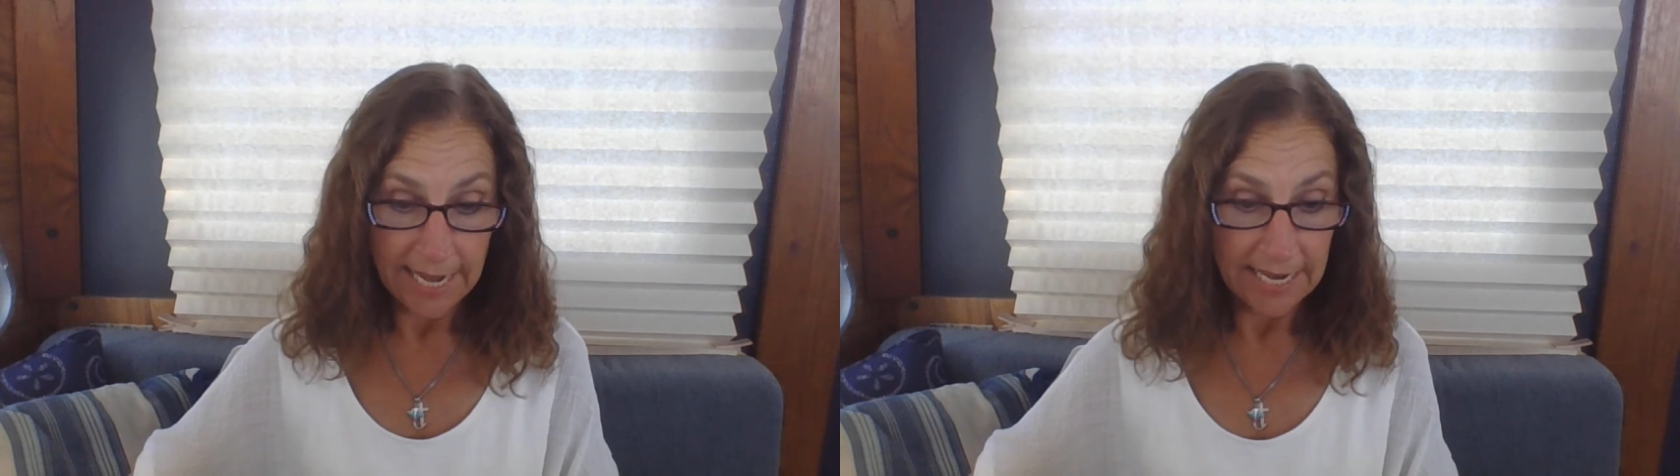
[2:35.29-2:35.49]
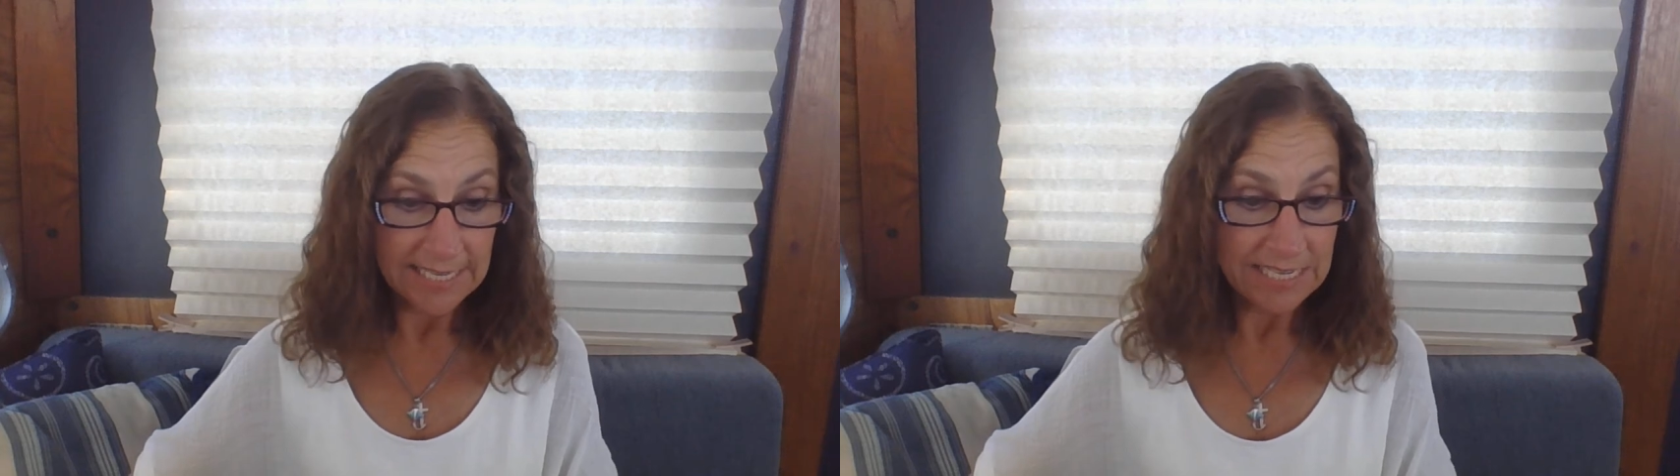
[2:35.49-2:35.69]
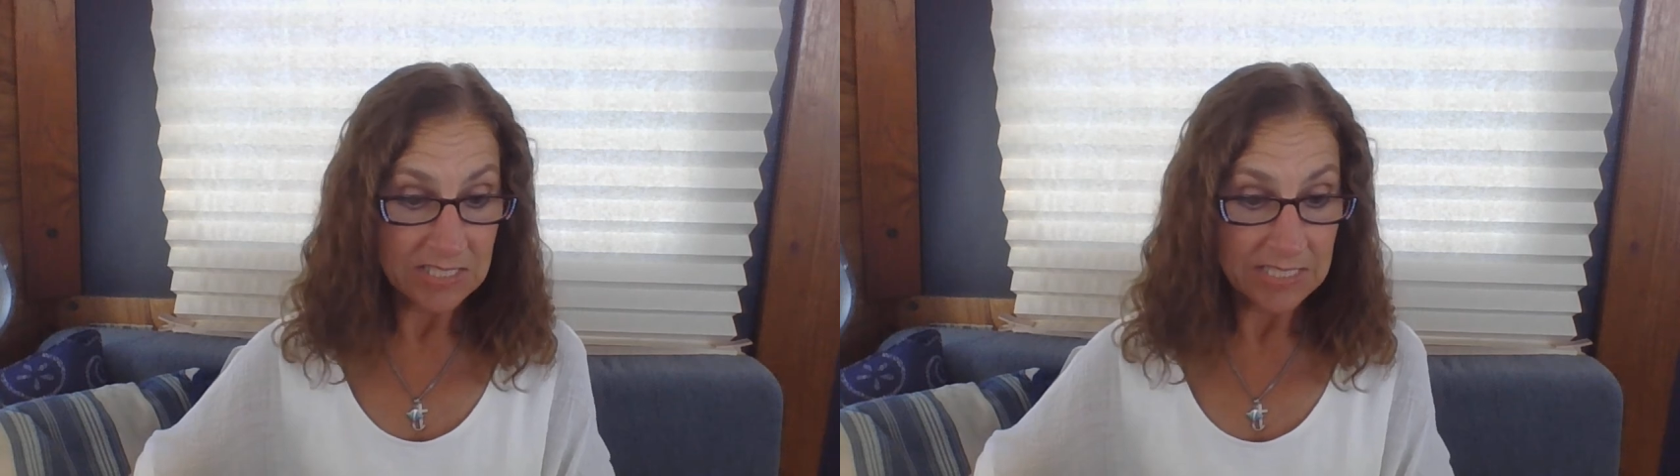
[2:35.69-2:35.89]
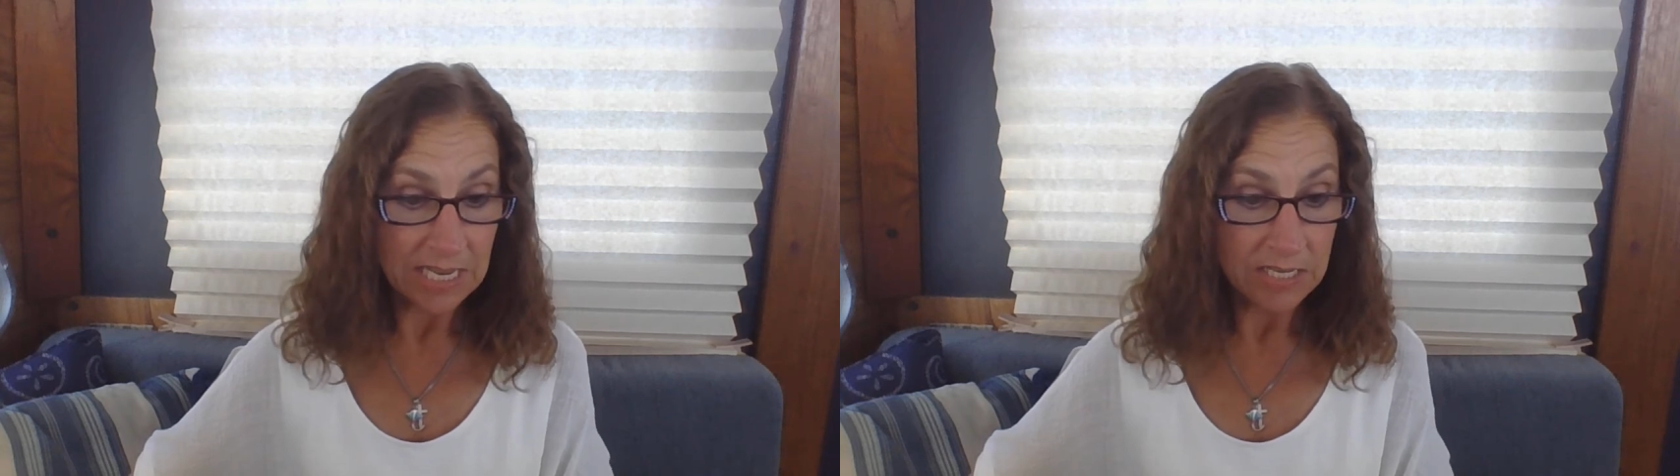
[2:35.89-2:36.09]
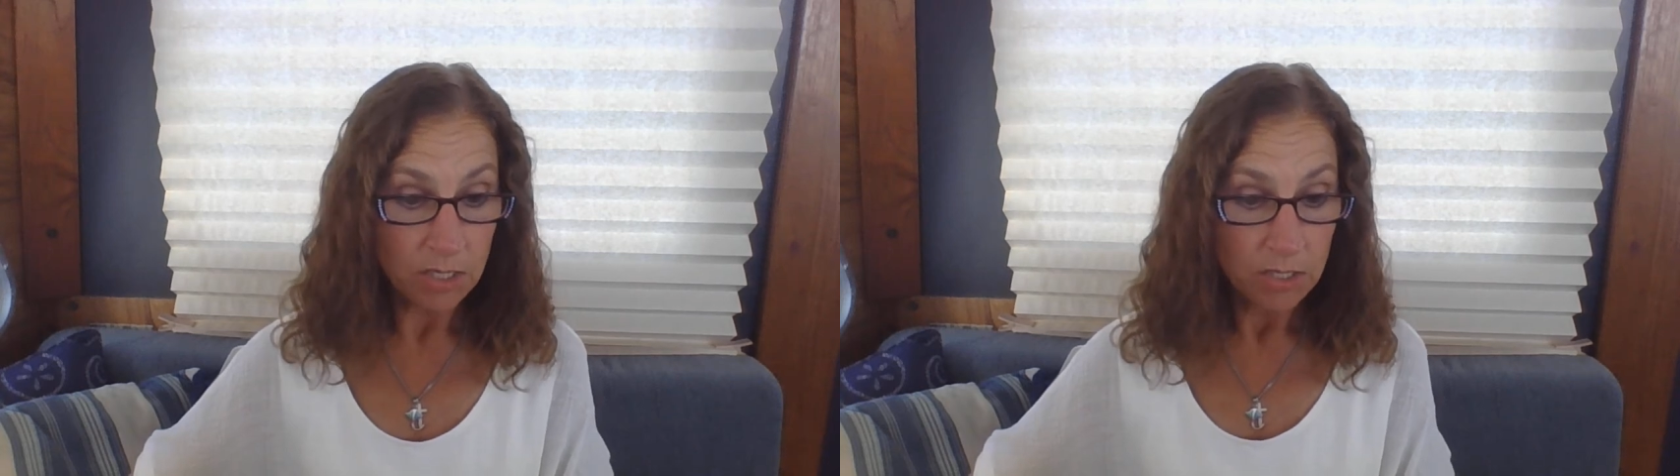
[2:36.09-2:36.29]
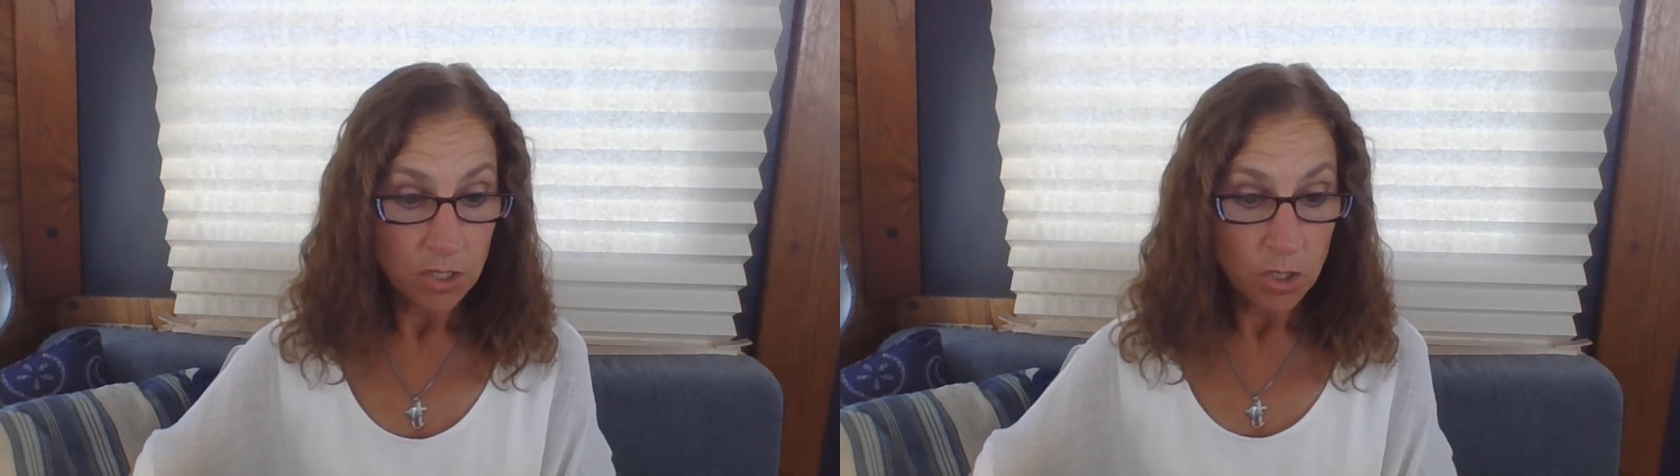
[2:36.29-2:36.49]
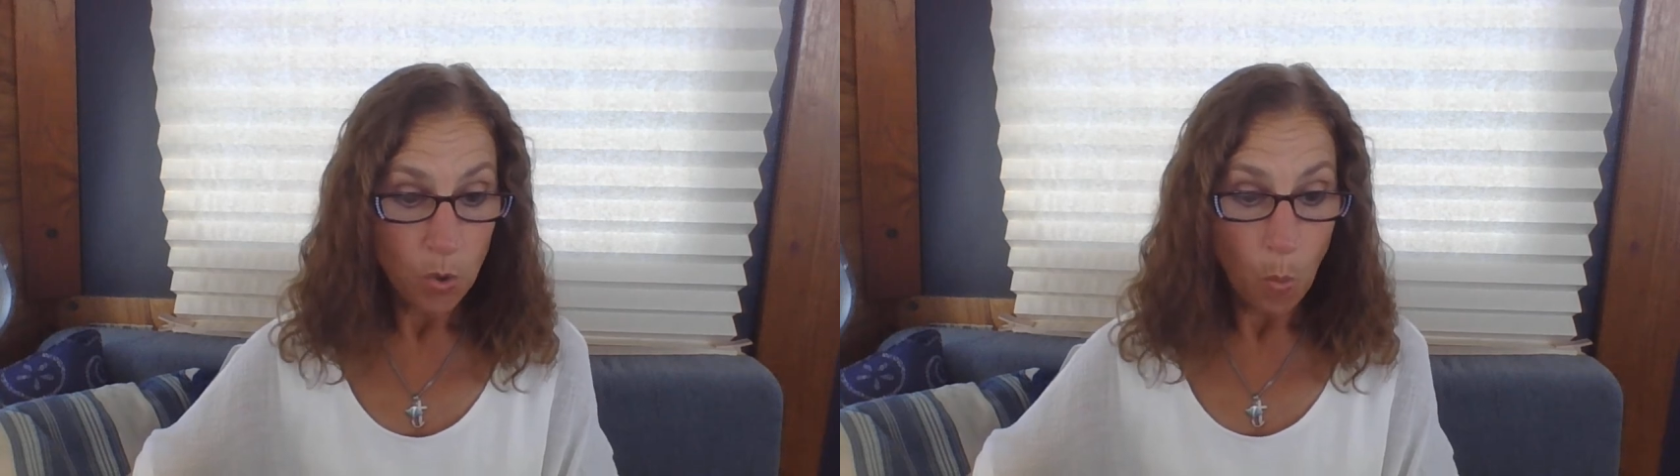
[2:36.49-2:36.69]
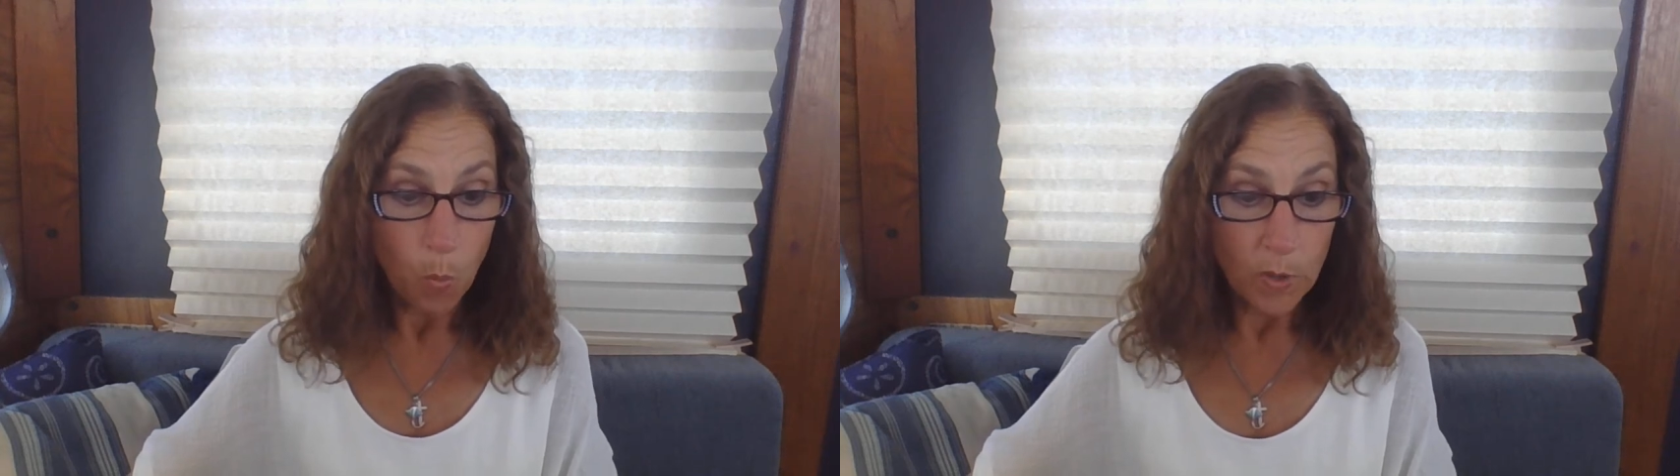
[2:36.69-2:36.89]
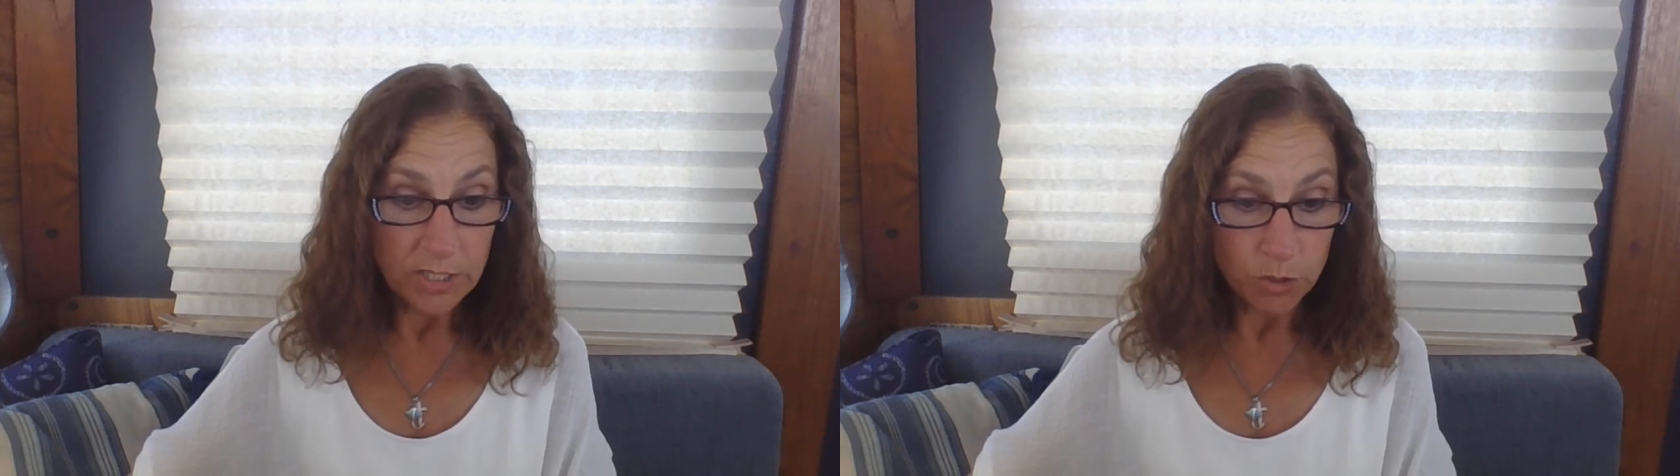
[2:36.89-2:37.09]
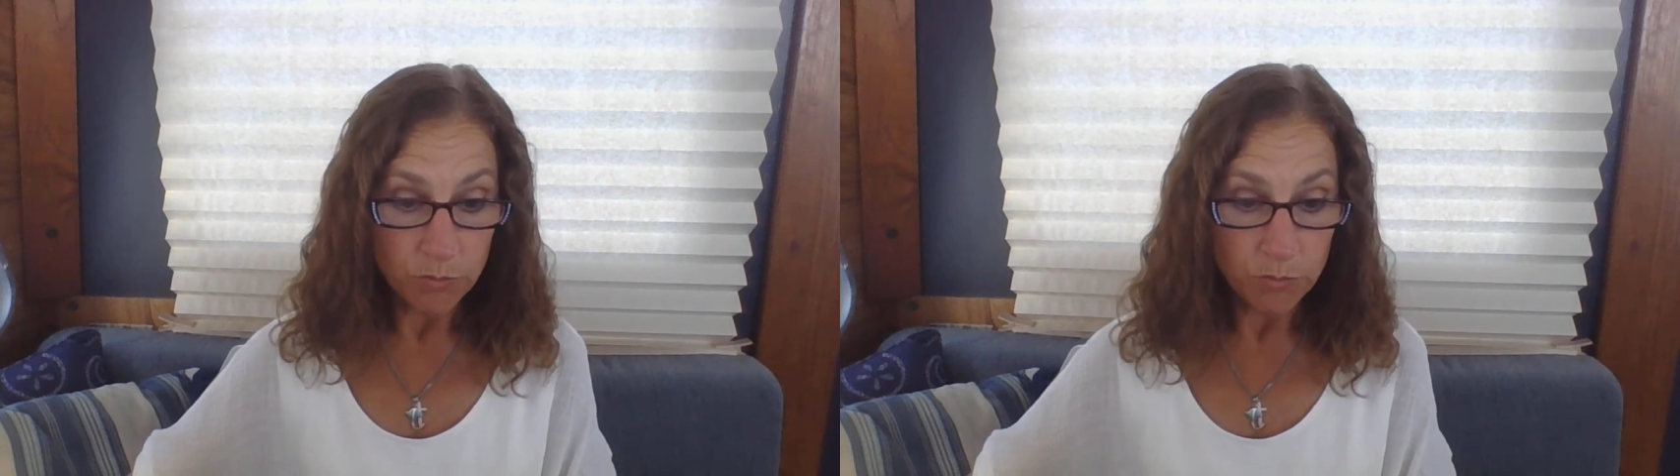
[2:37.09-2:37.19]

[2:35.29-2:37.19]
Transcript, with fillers: And he said, When